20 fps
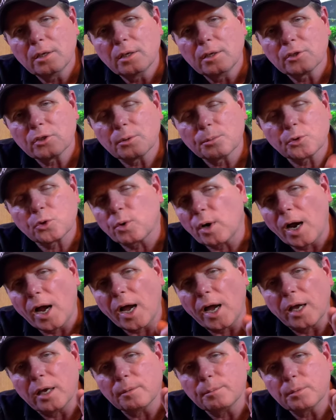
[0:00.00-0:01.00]

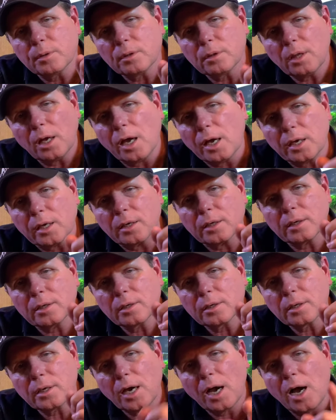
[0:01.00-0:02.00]
subscribe, like,
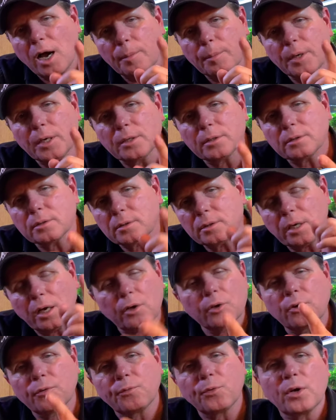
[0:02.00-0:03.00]
comment,
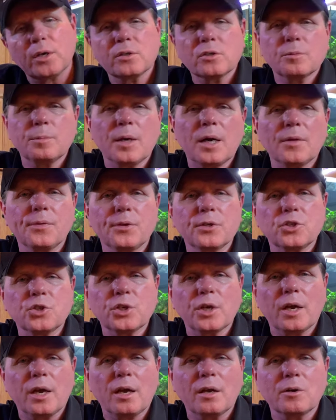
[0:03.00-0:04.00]
tell your friends about the
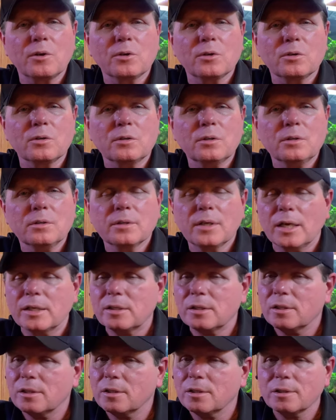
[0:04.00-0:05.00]
channel.
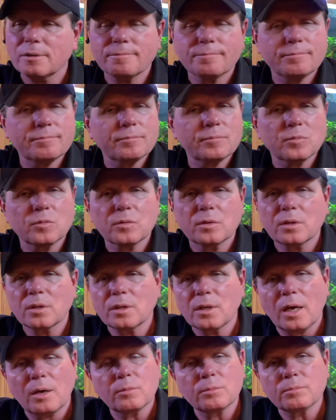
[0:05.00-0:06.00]

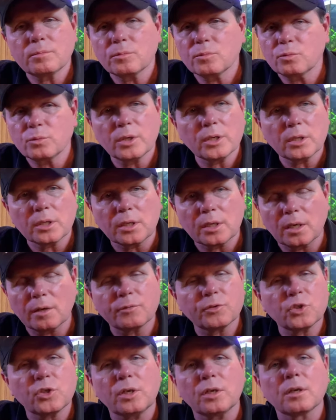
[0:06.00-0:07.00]
I really
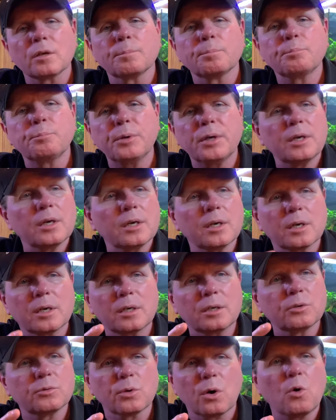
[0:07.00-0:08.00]
have seen a
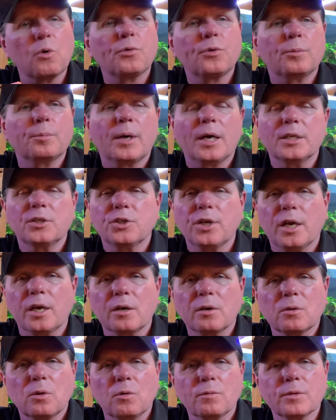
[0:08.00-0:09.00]
big growth in my
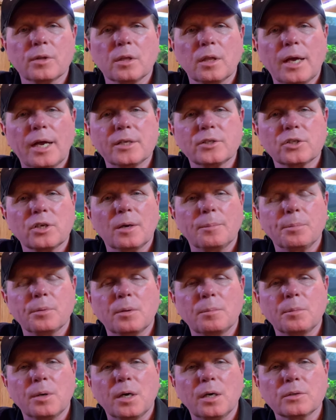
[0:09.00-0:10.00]
channel over the last couple
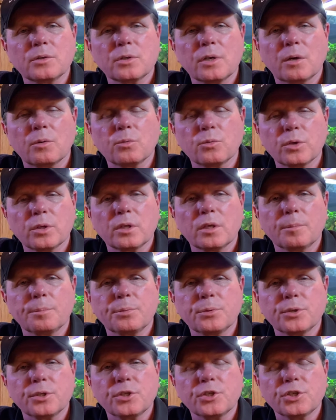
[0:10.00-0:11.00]
of months, and I really
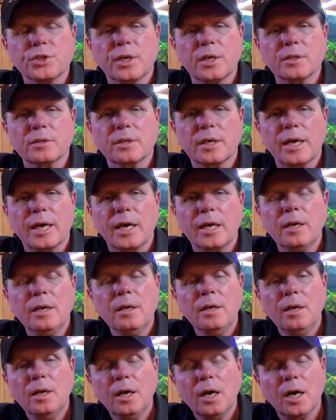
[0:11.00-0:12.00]
appreciate that.
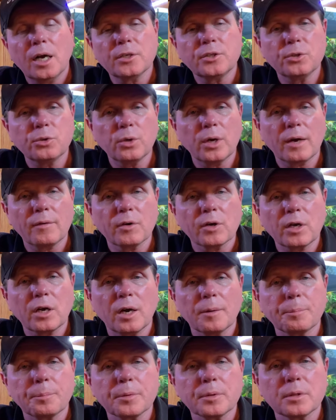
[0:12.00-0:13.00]
I do have a
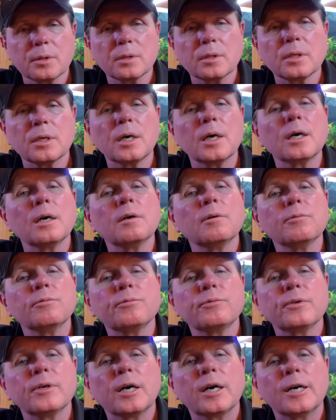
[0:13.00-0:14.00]
couple
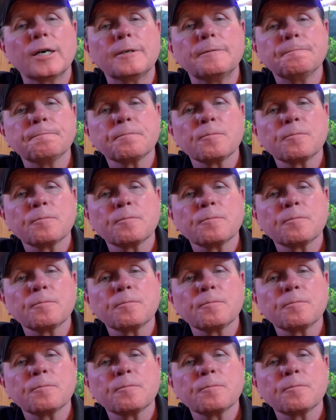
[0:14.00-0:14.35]
of